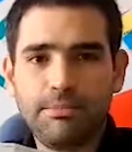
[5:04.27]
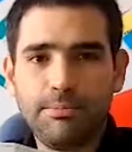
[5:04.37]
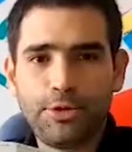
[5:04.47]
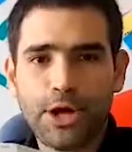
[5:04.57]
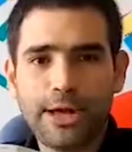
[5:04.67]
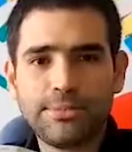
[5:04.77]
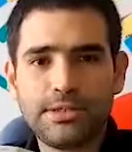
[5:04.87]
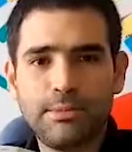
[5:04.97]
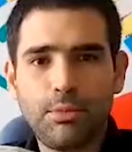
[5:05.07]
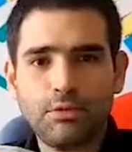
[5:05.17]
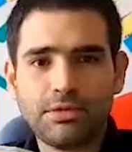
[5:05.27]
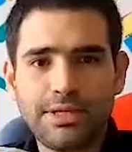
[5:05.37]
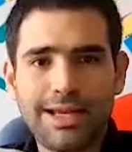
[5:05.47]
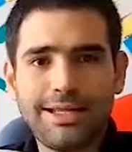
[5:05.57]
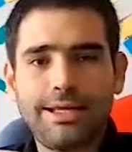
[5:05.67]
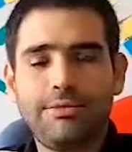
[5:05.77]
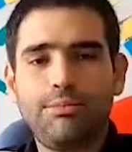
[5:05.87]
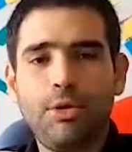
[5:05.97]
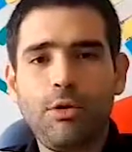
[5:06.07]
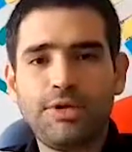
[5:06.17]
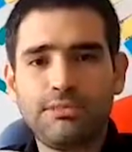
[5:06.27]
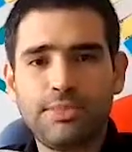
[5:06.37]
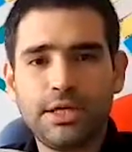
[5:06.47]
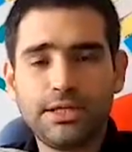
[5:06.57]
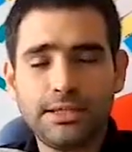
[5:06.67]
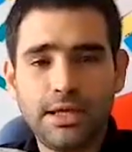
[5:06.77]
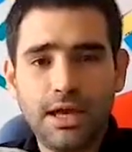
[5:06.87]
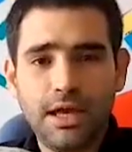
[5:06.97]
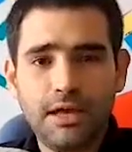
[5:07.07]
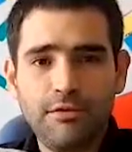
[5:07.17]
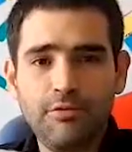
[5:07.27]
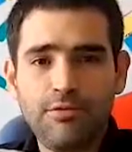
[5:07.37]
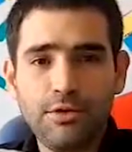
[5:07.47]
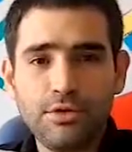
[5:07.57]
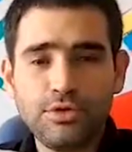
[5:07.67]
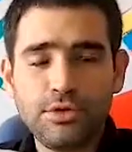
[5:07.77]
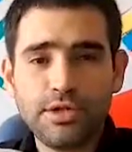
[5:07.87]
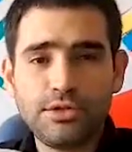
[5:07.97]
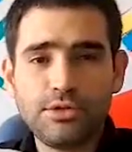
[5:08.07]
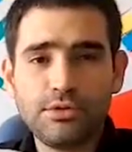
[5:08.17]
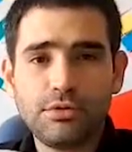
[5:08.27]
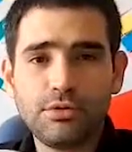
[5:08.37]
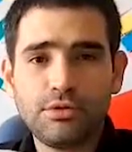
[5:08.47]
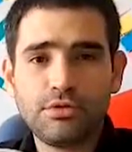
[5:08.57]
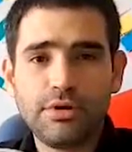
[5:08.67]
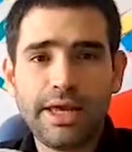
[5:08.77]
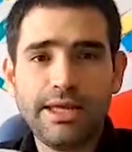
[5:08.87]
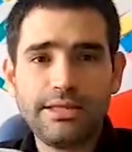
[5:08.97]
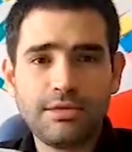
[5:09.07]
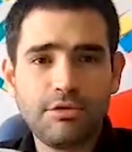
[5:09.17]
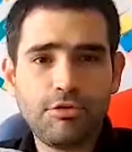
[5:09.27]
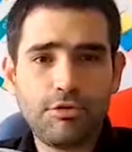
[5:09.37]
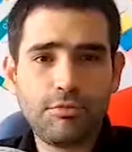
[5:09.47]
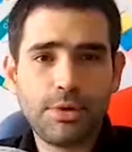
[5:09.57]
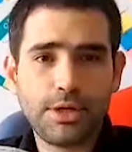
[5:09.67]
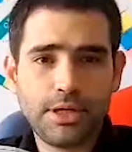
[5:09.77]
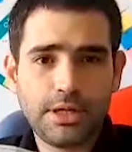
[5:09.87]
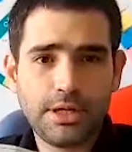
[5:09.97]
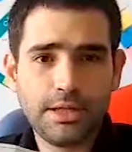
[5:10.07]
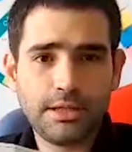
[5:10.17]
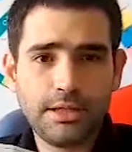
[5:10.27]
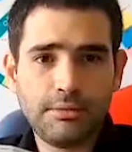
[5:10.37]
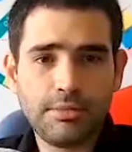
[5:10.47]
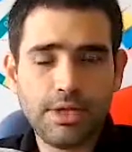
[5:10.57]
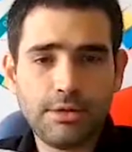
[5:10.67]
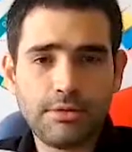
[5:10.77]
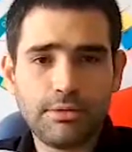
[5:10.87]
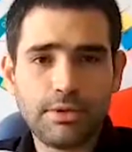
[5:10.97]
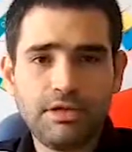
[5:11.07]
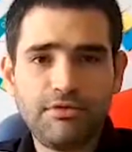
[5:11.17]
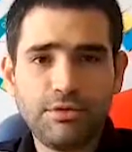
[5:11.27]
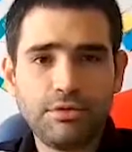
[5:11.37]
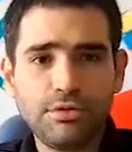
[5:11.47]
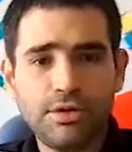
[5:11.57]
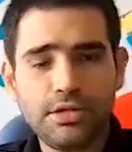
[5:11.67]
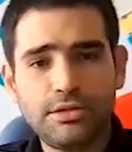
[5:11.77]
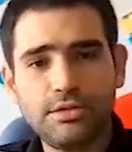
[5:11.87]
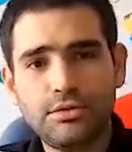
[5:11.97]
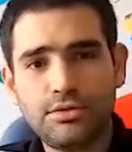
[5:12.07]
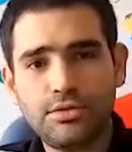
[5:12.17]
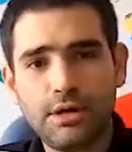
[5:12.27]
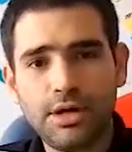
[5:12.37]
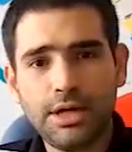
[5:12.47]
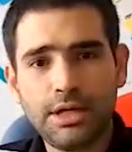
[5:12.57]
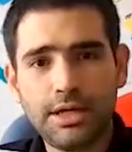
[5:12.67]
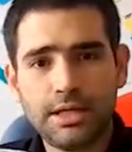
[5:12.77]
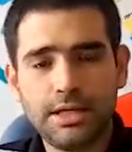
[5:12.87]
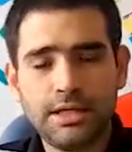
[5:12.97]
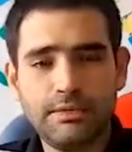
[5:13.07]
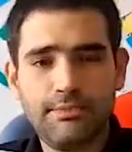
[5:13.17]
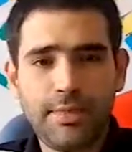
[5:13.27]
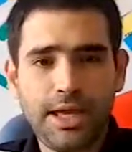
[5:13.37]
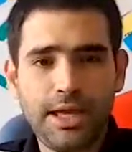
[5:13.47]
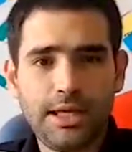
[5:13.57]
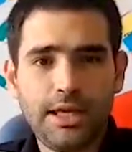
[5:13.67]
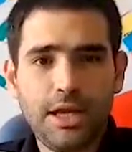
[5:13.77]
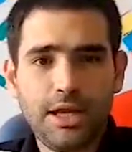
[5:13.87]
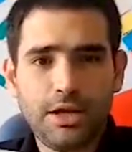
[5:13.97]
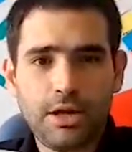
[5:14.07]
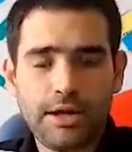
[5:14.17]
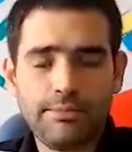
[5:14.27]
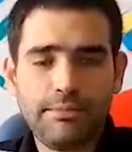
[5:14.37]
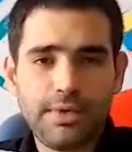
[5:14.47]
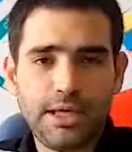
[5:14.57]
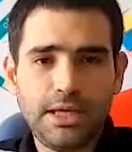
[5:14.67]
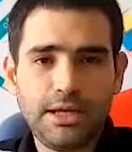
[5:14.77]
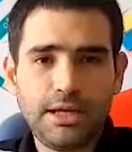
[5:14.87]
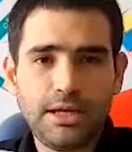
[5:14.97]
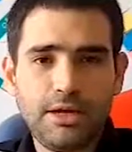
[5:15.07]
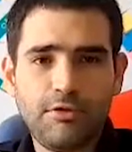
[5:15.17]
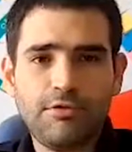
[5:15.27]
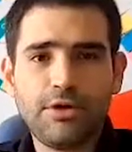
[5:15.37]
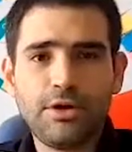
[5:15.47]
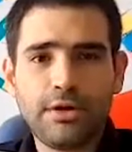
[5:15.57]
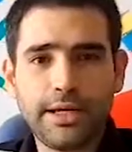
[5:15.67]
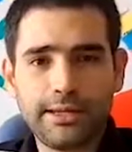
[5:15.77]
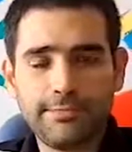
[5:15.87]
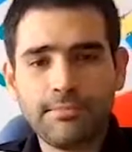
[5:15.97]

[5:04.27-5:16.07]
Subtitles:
perhaps the most delicate moment, because if you do it too late, you burn the meal. If you do it too early, it may not be enough cooked.